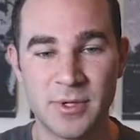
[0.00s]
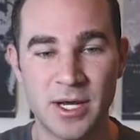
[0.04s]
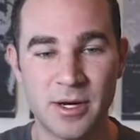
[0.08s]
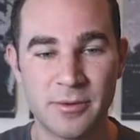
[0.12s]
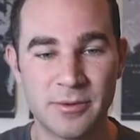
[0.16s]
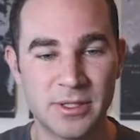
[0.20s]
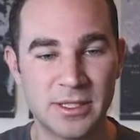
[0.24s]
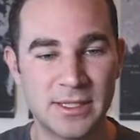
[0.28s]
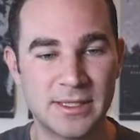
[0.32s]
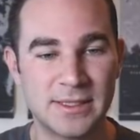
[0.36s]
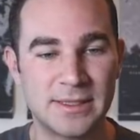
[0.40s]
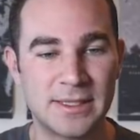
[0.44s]
not
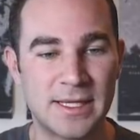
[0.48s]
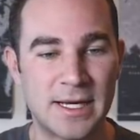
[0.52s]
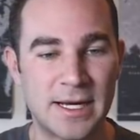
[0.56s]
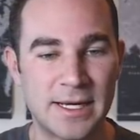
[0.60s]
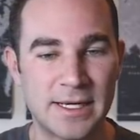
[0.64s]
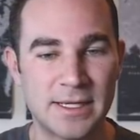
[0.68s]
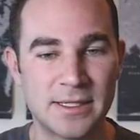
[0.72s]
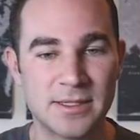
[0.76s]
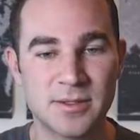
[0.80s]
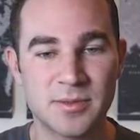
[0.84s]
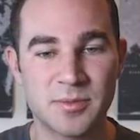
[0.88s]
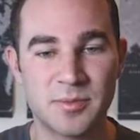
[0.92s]
really
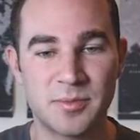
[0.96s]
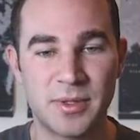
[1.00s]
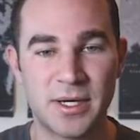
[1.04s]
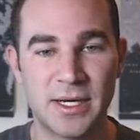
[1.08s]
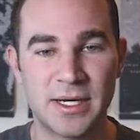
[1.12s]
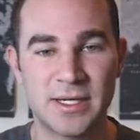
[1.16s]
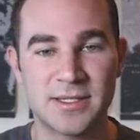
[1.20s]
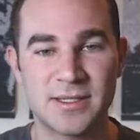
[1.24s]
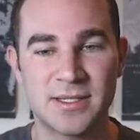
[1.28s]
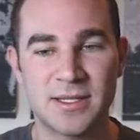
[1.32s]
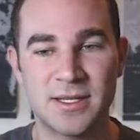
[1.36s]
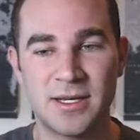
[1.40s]
aligned,
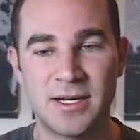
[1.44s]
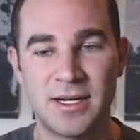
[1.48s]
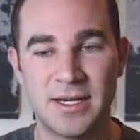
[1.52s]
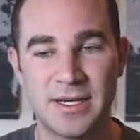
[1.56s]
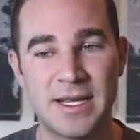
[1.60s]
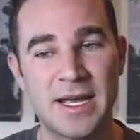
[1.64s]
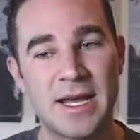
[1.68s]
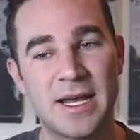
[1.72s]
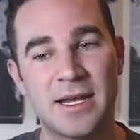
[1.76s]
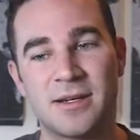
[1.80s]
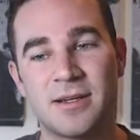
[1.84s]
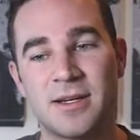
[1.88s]
but
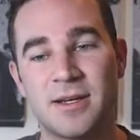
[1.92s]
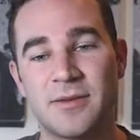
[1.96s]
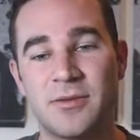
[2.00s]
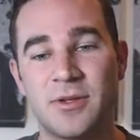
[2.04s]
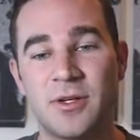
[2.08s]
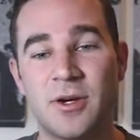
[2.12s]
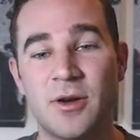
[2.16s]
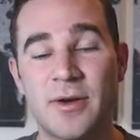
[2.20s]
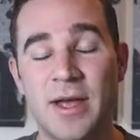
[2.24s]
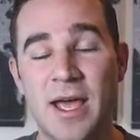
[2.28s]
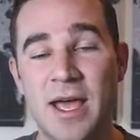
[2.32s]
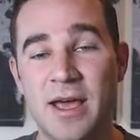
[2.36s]
again, if you
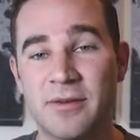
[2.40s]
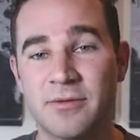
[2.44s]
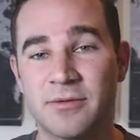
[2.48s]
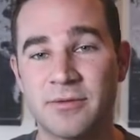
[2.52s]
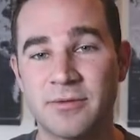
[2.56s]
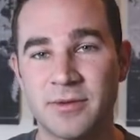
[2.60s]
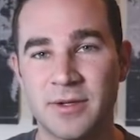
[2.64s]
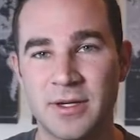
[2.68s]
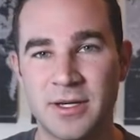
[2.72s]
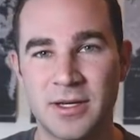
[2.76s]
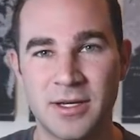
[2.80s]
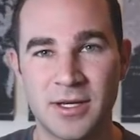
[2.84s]
don't
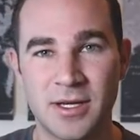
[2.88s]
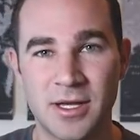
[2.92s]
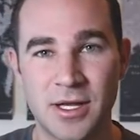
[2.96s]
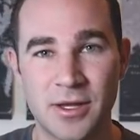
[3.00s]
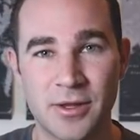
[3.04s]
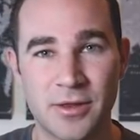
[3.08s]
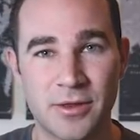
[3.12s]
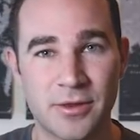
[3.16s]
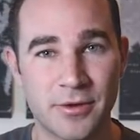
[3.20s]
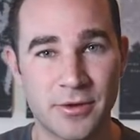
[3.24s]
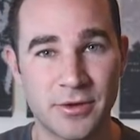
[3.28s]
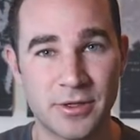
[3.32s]
have
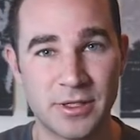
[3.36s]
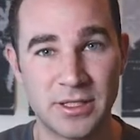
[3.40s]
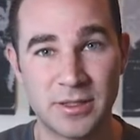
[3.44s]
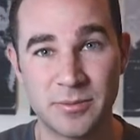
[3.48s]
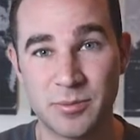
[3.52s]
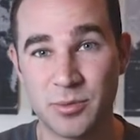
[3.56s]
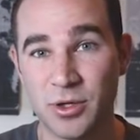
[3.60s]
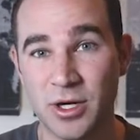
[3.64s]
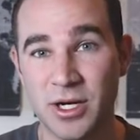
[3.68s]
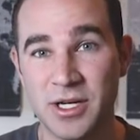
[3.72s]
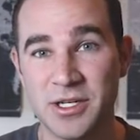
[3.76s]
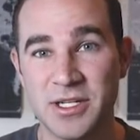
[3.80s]
30
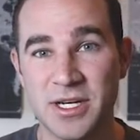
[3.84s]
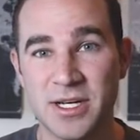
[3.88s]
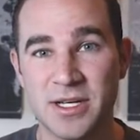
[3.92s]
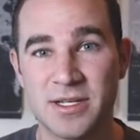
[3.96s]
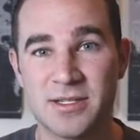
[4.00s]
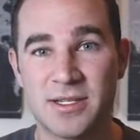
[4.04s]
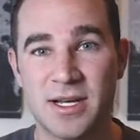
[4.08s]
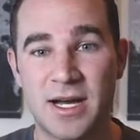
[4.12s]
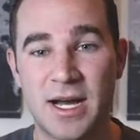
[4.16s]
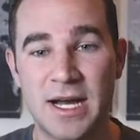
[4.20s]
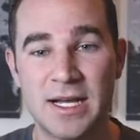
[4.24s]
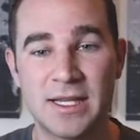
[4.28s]
projects
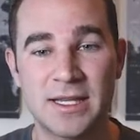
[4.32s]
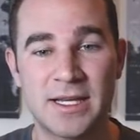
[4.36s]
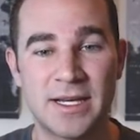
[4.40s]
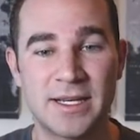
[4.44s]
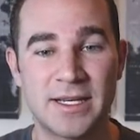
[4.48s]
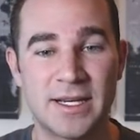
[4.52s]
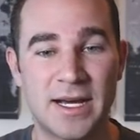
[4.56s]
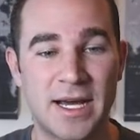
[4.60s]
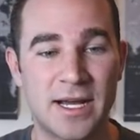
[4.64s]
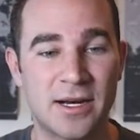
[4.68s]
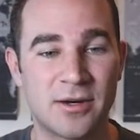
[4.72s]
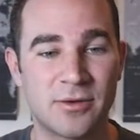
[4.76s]
to
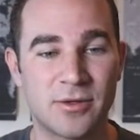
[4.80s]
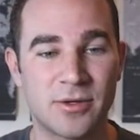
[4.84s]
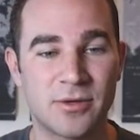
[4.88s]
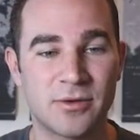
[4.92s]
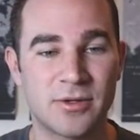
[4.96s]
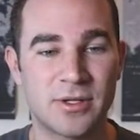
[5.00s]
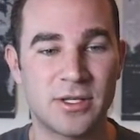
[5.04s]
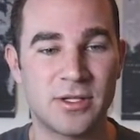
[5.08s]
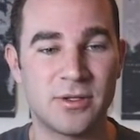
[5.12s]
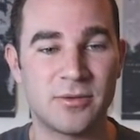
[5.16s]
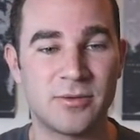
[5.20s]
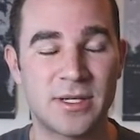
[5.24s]
highlight, I don't know
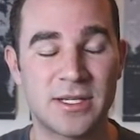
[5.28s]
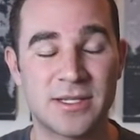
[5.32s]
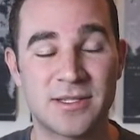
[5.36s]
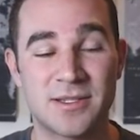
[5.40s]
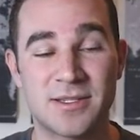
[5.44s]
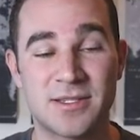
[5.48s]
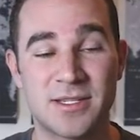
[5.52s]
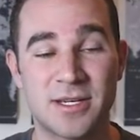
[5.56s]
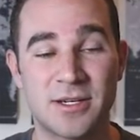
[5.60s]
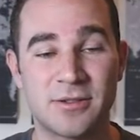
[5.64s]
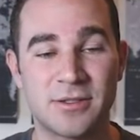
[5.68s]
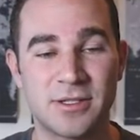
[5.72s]
that you
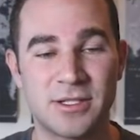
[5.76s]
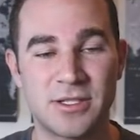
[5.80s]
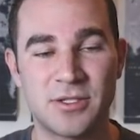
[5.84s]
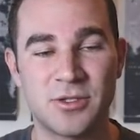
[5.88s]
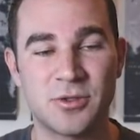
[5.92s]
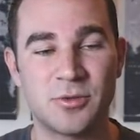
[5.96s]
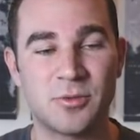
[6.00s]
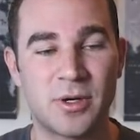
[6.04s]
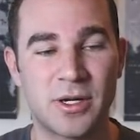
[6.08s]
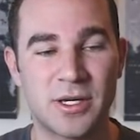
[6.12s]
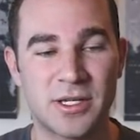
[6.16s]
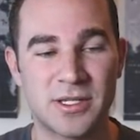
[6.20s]
necessarily
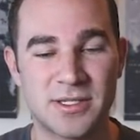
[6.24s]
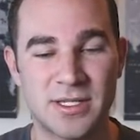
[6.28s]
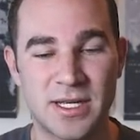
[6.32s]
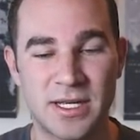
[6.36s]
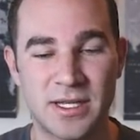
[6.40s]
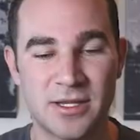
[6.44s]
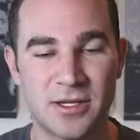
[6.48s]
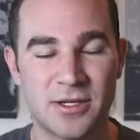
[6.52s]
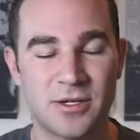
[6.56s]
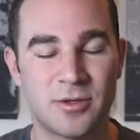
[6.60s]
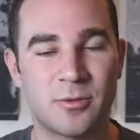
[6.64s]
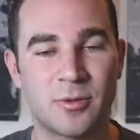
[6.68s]
do want to say
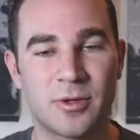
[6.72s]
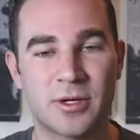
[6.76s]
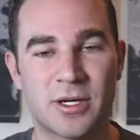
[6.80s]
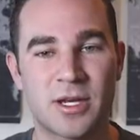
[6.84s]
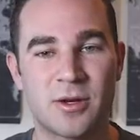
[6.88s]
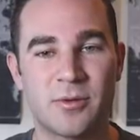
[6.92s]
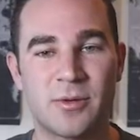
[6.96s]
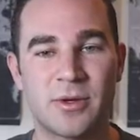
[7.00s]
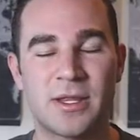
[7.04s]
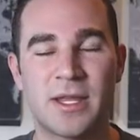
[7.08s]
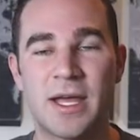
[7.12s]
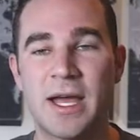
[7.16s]
that you're
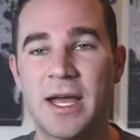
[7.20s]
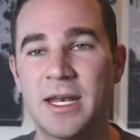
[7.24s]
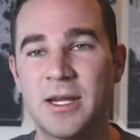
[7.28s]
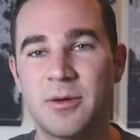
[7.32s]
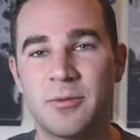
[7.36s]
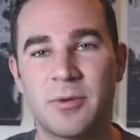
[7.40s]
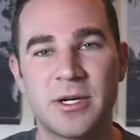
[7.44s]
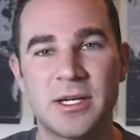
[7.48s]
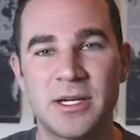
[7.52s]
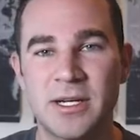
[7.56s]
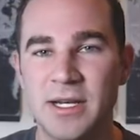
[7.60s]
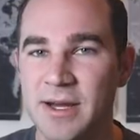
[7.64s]
working with
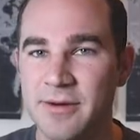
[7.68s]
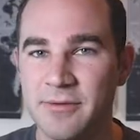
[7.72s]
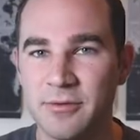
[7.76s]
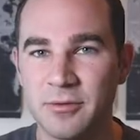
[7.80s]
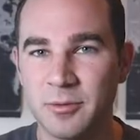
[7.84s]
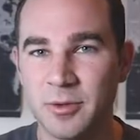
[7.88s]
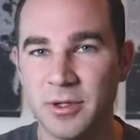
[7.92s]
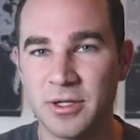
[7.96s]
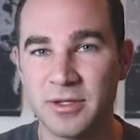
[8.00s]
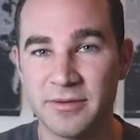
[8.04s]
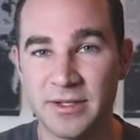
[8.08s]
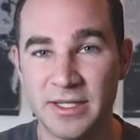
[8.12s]
anyone and
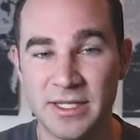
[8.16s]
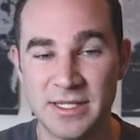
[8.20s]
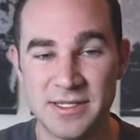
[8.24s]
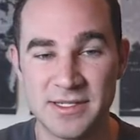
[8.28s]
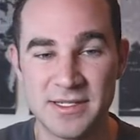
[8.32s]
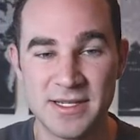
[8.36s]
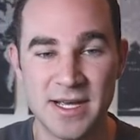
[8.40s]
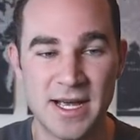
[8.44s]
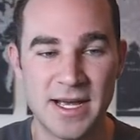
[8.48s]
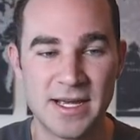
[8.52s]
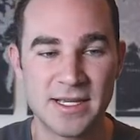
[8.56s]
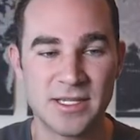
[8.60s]
everyone of any
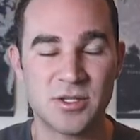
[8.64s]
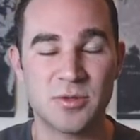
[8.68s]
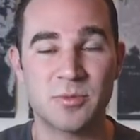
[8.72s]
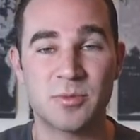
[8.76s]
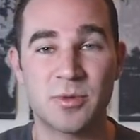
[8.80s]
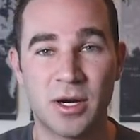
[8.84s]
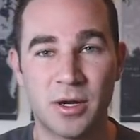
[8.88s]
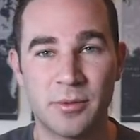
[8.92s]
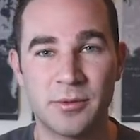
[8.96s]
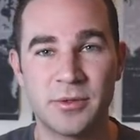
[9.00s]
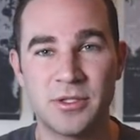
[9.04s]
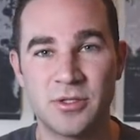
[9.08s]
size. You
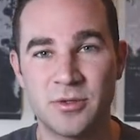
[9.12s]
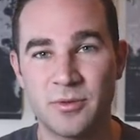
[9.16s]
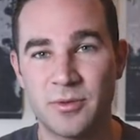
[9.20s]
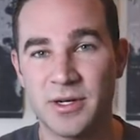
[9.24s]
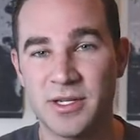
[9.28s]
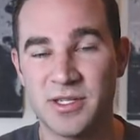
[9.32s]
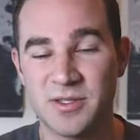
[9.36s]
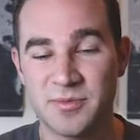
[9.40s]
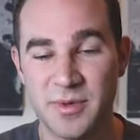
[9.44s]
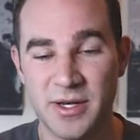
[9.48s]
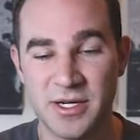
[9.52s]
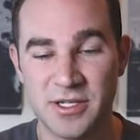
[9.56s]
probably do want
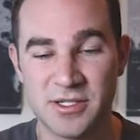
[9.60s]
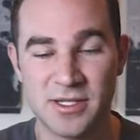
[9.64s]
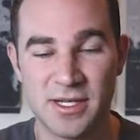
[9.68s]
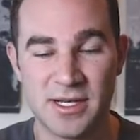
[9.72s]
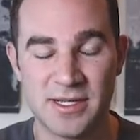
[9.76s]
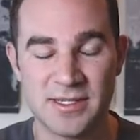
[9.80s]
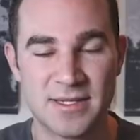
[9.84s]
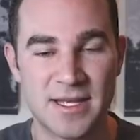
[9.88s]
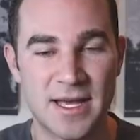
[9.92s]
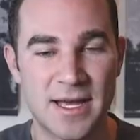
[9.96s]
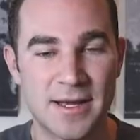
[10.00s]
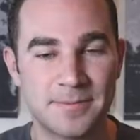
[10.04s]
to
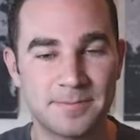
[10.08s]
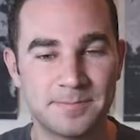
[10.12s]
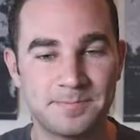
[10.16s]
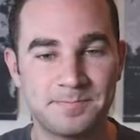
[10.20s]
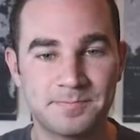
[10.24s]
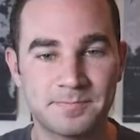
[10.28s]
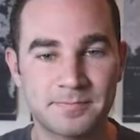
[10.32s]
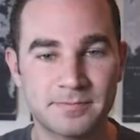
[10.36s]
specialize that.